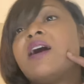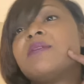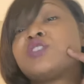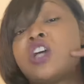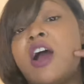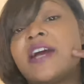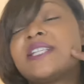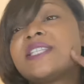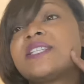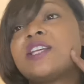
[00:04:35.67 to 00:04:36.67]

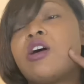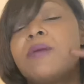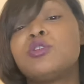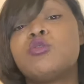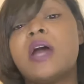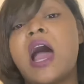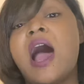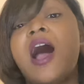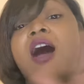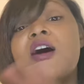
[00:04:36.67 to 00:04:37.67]
charts. So I'm doing
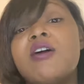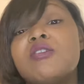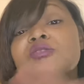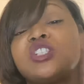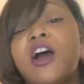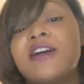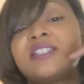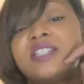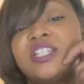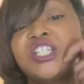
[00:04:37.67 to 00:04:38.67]
all
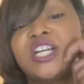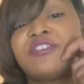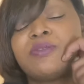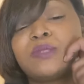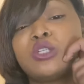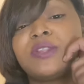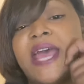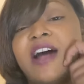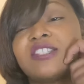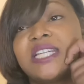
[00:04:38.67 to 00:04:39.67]
charts this year from
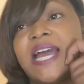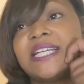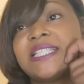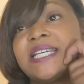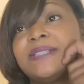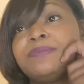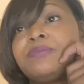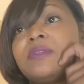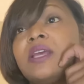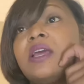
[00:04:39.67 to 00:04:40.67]
2019.
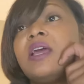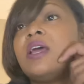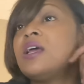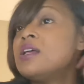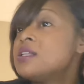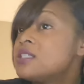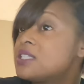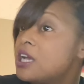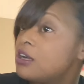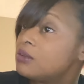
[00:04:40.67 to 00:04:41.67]

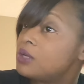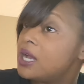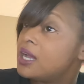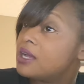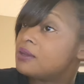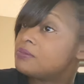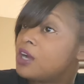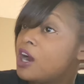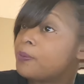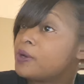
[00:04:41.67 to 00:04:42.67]
So
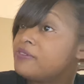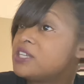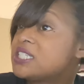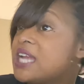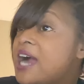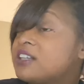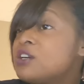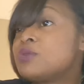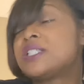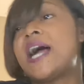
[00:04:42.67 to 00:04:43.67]
her previous
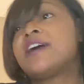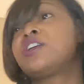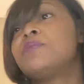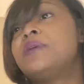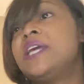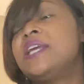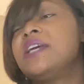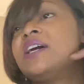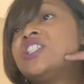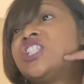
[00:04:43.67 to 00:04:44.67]
doctor was Dr.
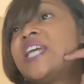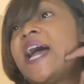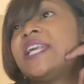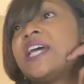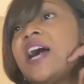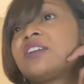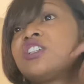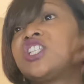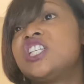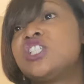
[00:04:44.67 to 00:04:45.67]
Bennett, a GI
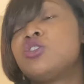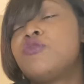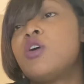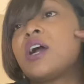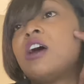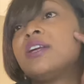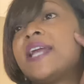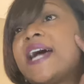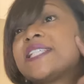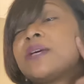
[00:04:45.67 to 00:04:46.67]
doctor. She's due for a
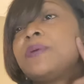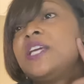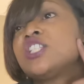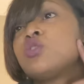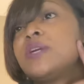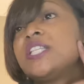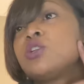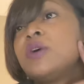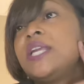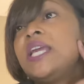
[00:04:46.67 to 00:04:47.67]
colonoscopy. It's
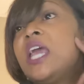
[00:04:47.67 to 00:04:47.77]
2020.